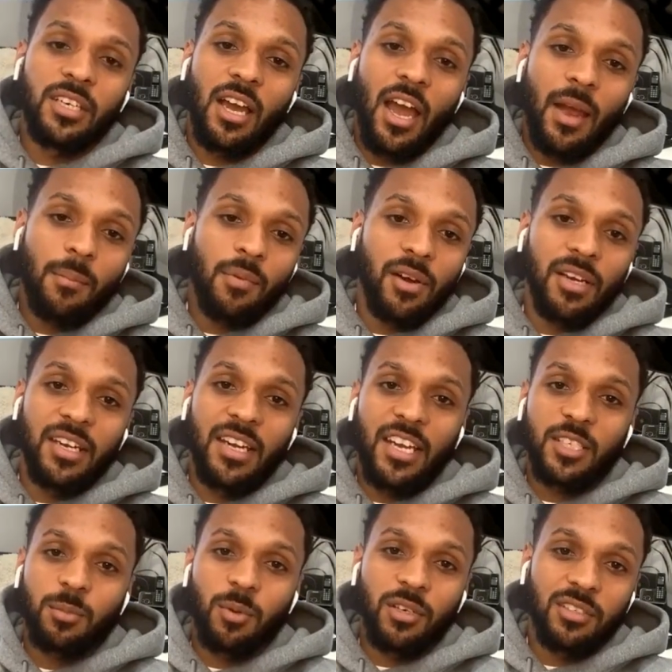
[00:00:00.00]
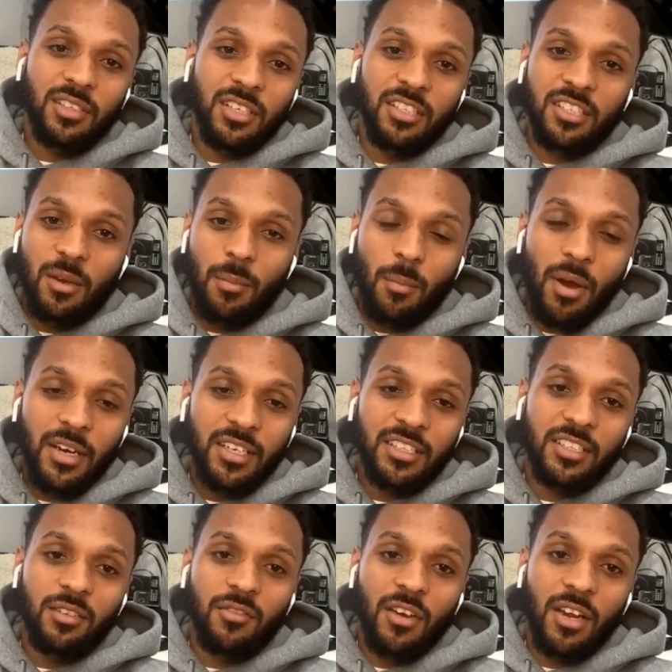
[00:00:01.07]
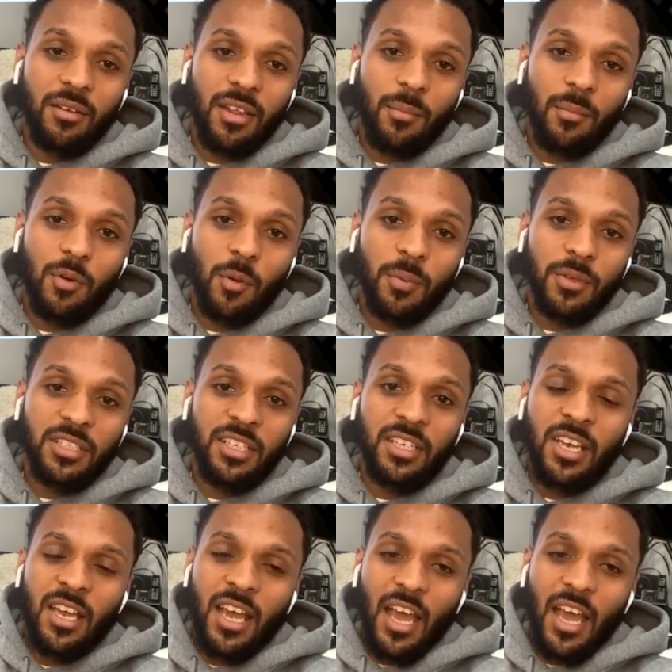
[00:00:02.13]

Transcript: I bring the expertise and the money to develop that property,